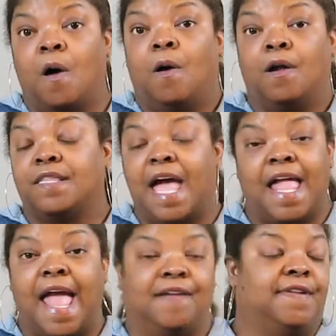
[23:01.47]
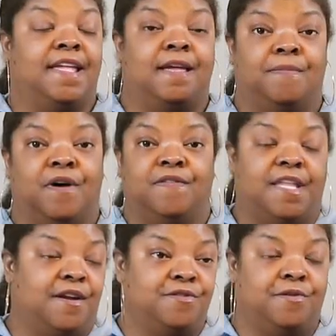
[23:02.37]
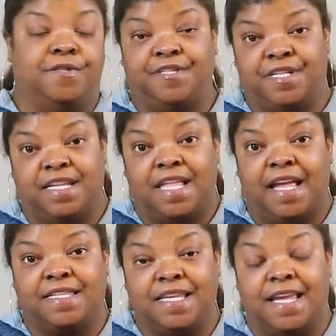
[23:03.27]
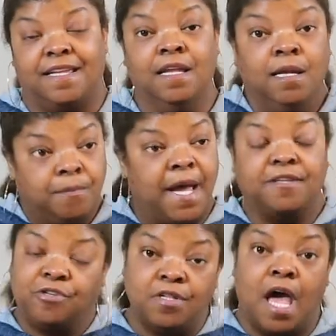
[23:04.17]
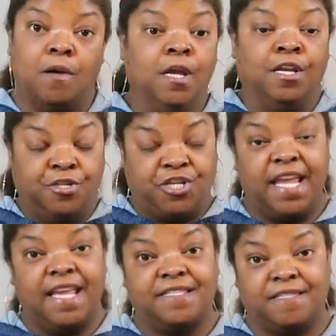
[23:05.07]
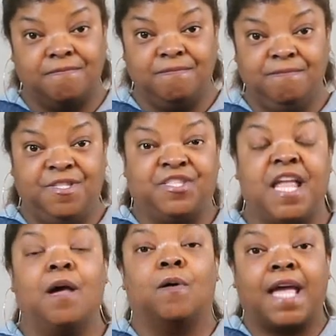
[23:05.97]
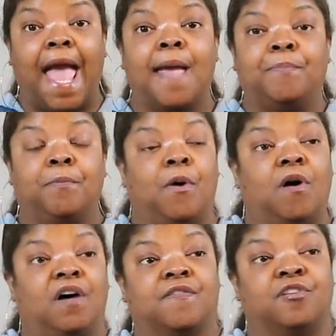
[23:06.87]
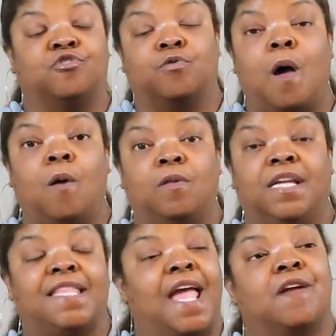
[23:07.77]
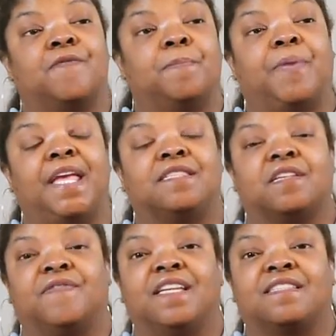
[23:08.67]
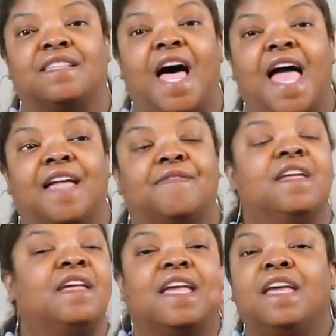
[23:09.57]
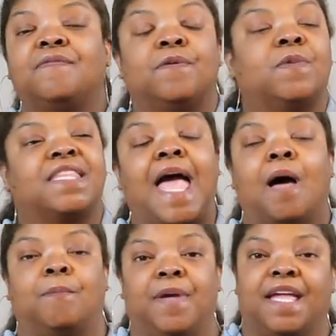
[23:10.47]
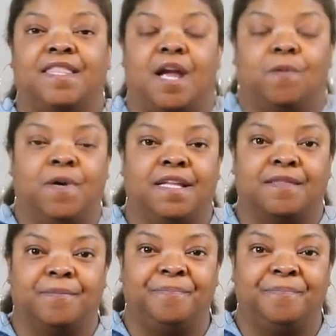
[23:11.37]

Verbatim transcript: hard not having him over there during the C-19. But, you know, she is still capable of controlling every piece of his life, even without being there with